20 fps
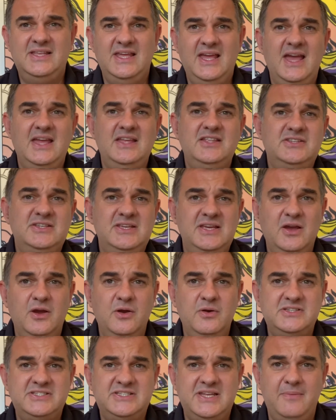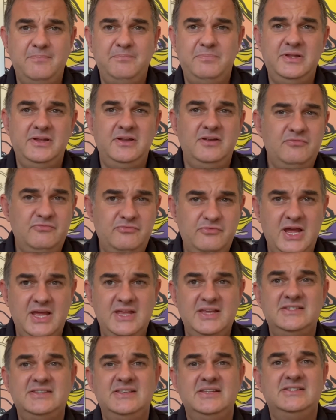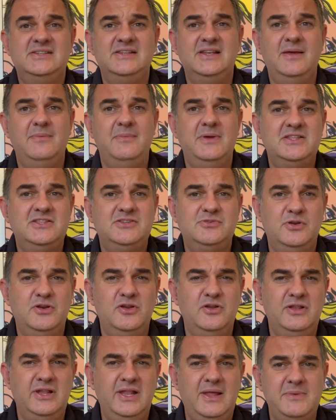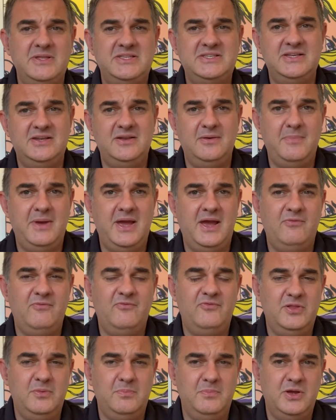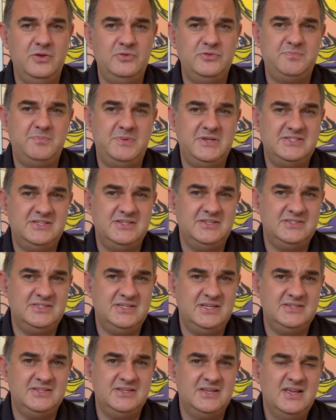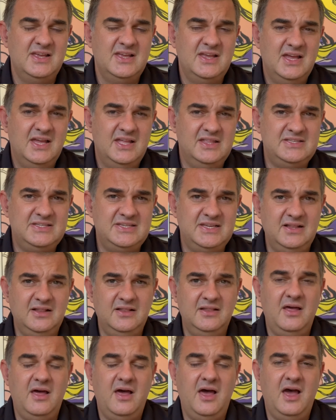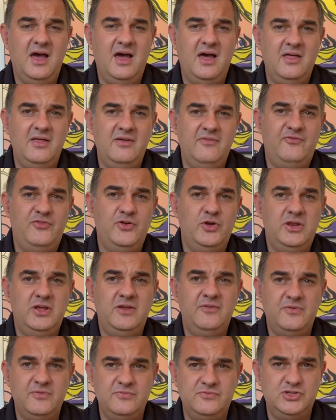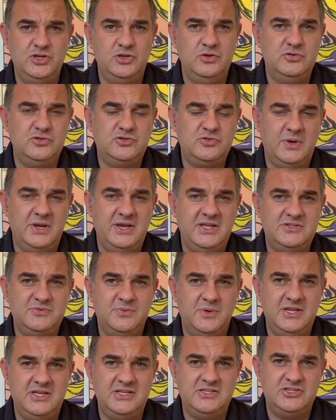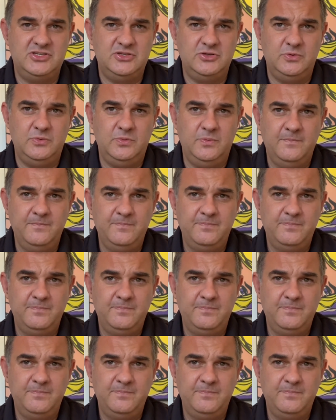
the ATO has temporarily raised this limit to an unlimited amount for the most businesses until 30th of June 2022.